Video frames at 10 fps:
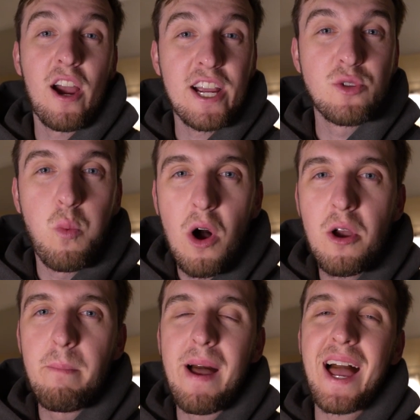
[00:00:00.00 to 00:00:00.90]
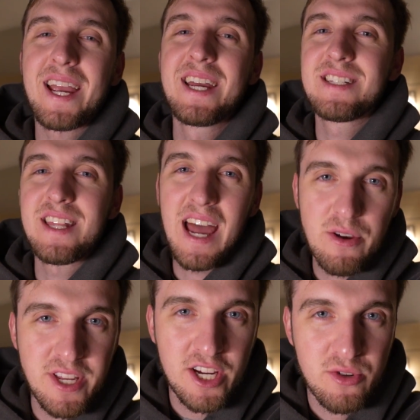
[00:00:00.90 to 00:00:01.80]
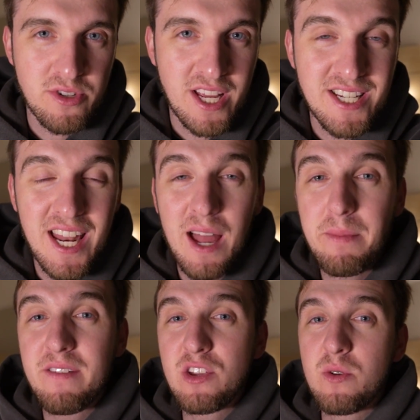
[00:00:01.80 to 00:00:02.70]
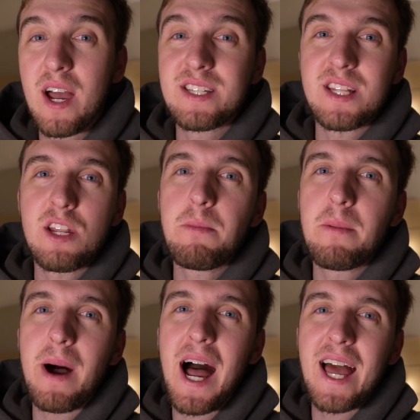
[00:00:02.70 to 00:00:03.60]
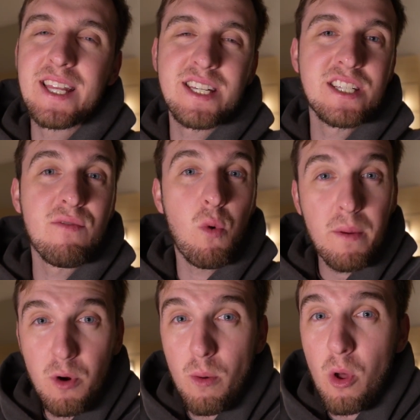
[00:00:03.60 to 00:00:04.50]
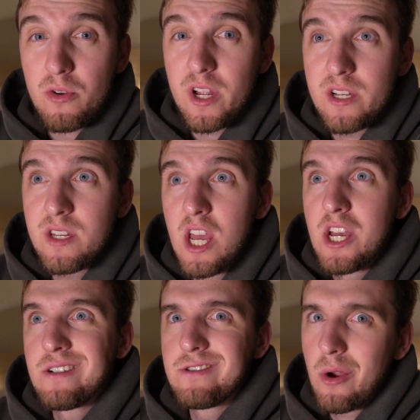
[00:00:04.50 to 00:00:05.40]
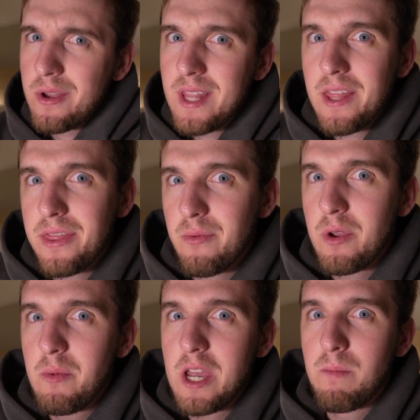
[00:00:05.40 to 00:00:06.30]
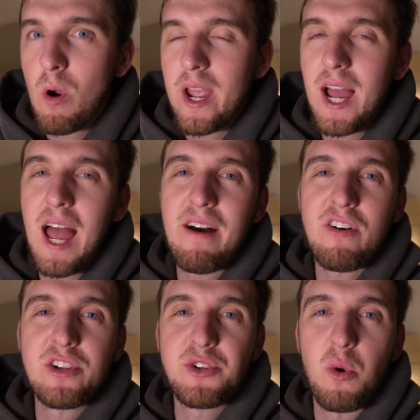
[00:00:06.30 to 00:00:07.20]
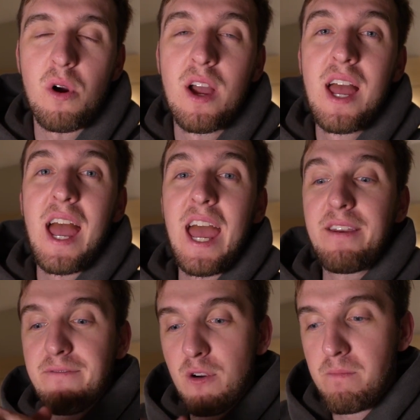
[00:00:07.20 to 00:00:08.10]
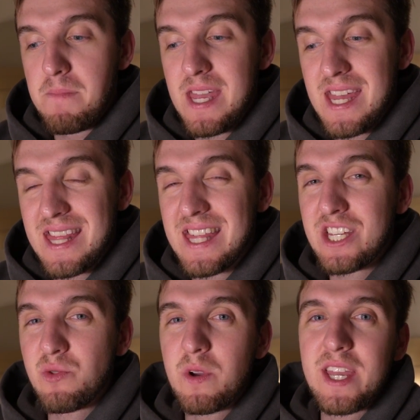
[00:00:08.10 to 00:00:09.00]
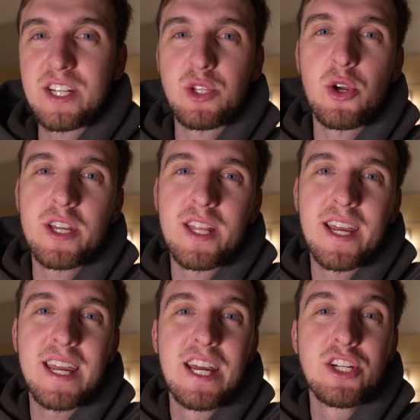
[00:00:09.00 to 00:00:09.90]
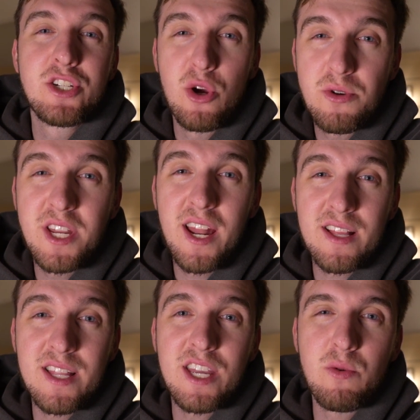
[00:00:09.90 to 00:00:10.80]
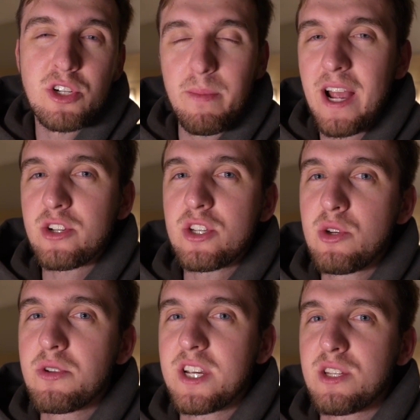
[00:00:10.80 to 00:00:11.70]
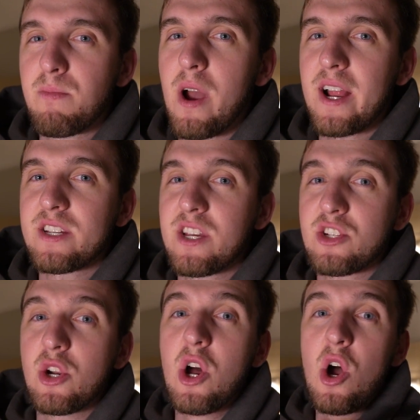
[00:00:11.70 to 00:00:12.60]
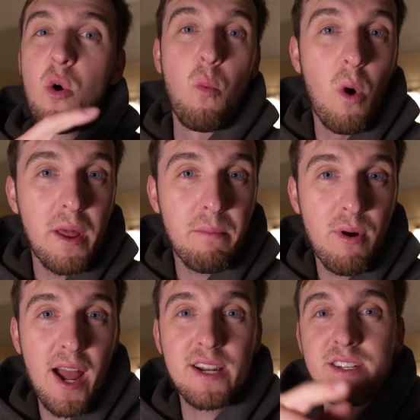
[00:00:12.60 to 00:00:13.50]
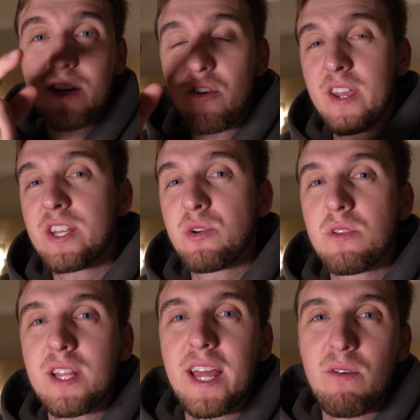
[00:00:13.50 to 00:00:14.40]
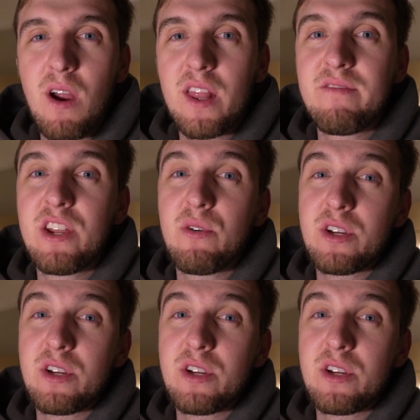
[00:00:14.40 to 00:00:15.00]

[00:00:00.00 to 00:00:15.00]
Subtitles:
right, guys, welcome back to the House Extras, and today I'm giving you guys a little bit of behind the scenes of what a Pro Bowler does during that 3-week break I have on tour. And for me, this week, it's looking like Tuesday Night League, which I'm actually using as a practice session. What I'm practicing, I'll get to later on in the video